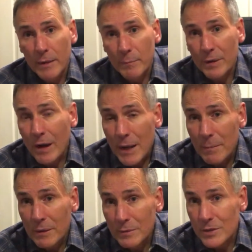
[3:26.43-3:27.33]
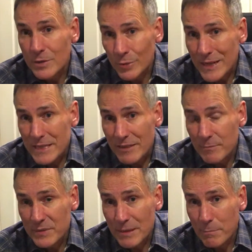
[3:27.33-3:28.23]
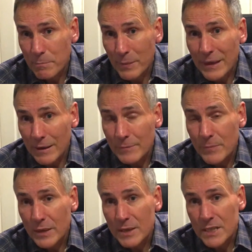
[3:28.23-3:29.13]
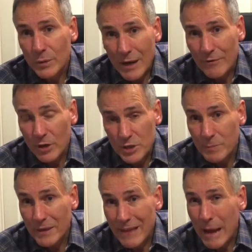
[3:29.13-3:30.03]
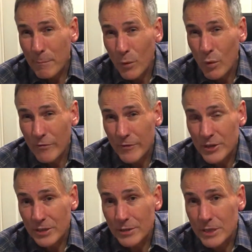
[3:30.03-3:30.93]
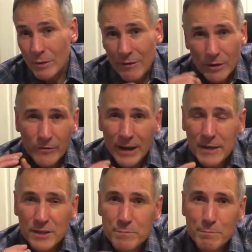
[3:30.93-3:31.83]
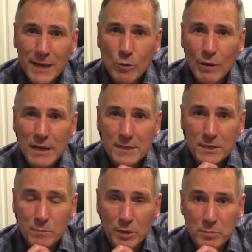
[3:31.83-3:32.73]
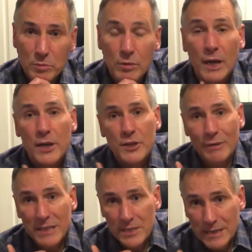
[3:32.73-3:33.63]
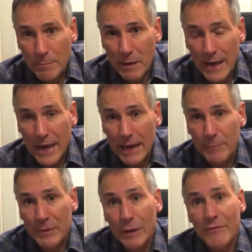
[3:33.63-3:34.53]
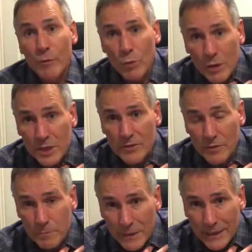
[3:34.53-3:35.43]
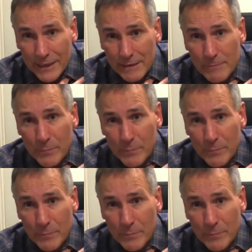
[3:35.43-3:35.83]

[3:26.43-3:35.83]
but I'm 27% bigger, so I've got to be that more efficient. So I've got to find as many ways as possible to extend my air. Now, if it works for me,